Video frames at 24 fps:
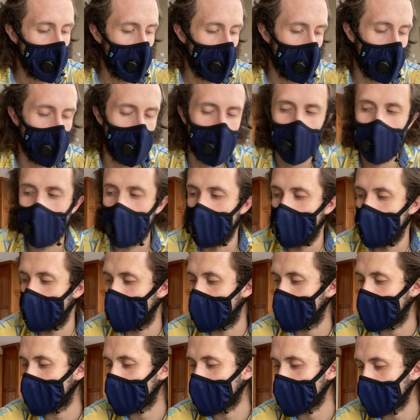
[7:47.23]

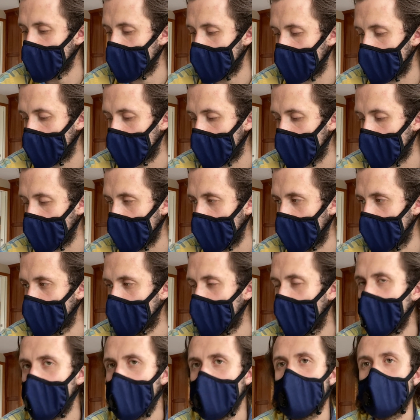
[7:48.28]

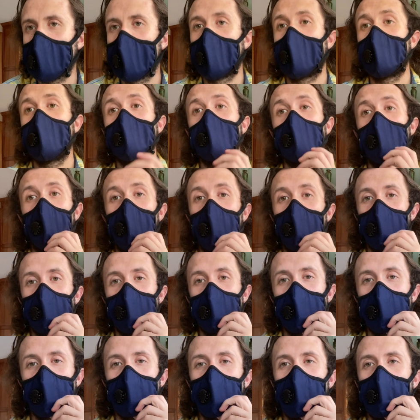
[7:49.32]
So I got a large in
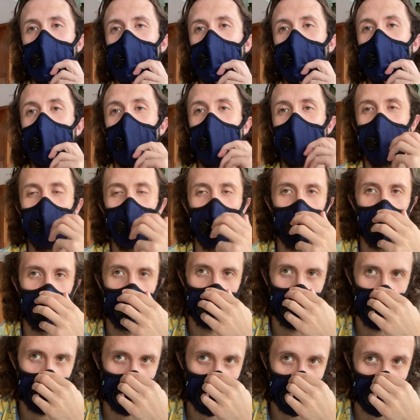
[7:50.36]
this one too. I think the
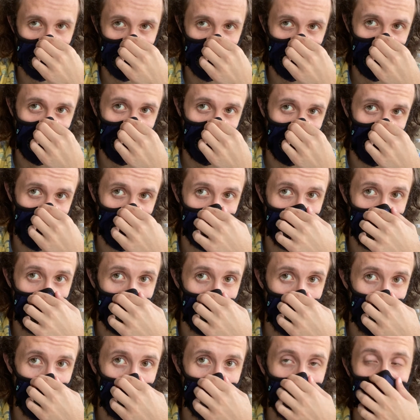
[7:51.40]
large I'd probably
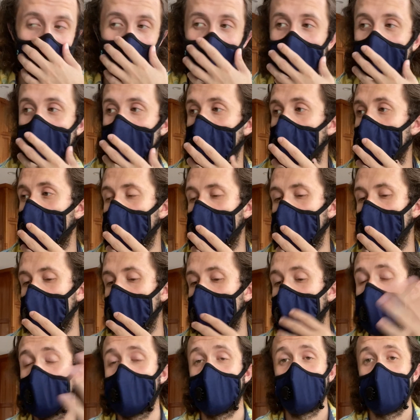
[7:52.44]
prefer. I might have to return
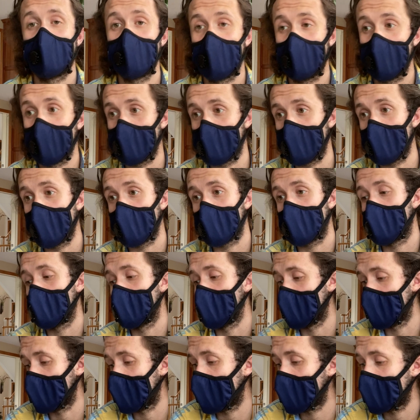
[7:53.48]
them. That's the thing that sucks,
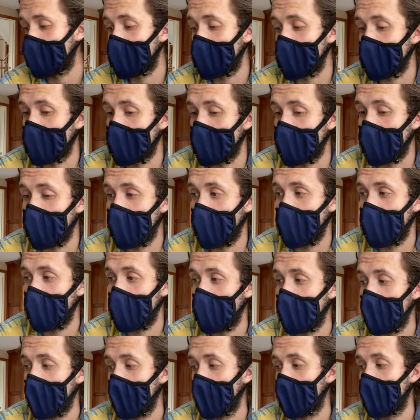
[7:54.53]
is that
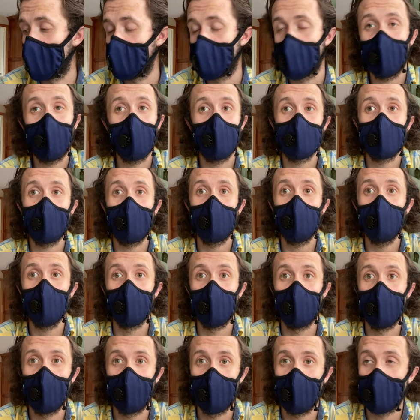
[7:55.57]
shipping's on you.
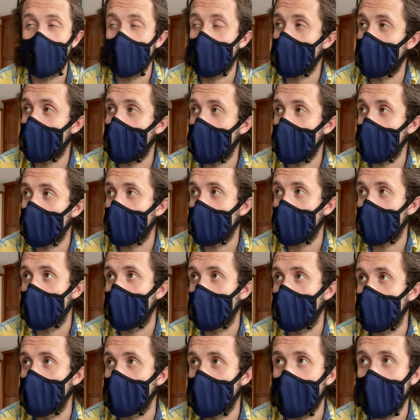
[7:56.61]
If you get the wrong
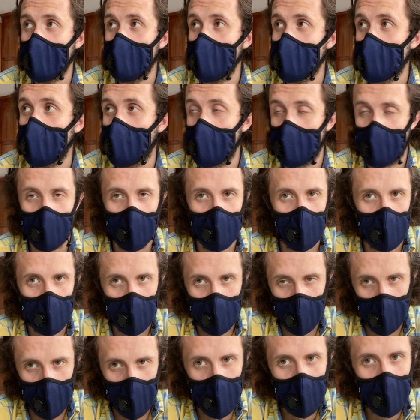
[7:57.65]
size, which is
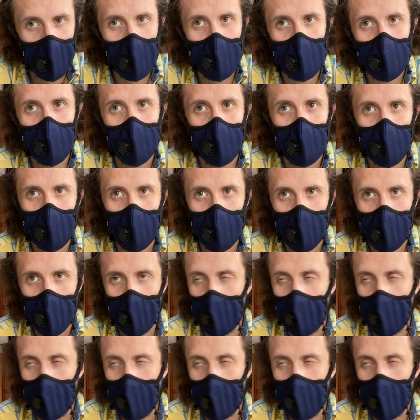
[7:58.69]
very possible,